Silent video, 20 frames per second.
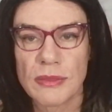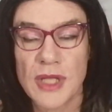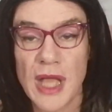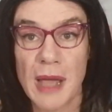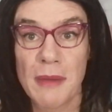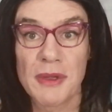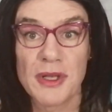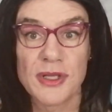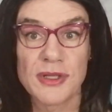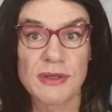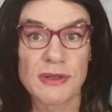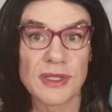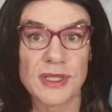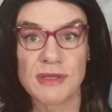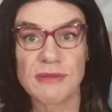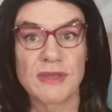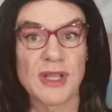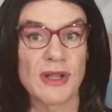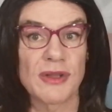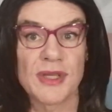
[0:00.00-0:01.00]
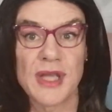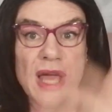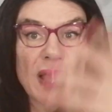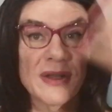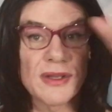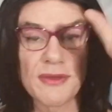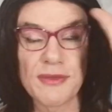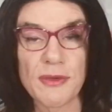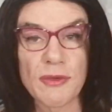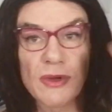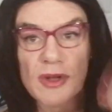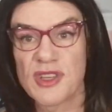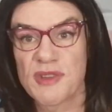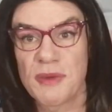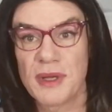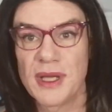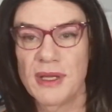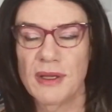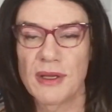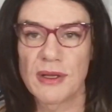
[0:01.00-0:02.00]
damage is dealt out if you want it
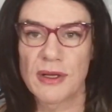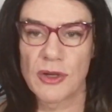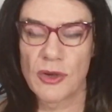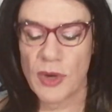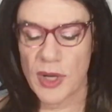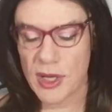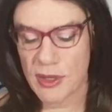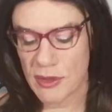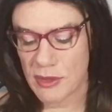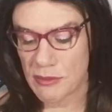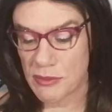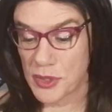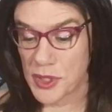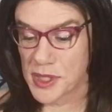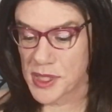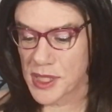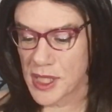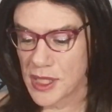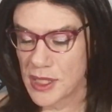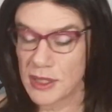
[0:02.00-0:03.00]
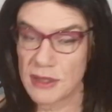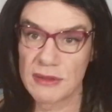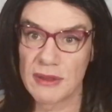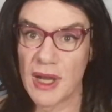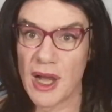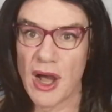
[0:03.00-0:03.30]
to be quicker and brisker.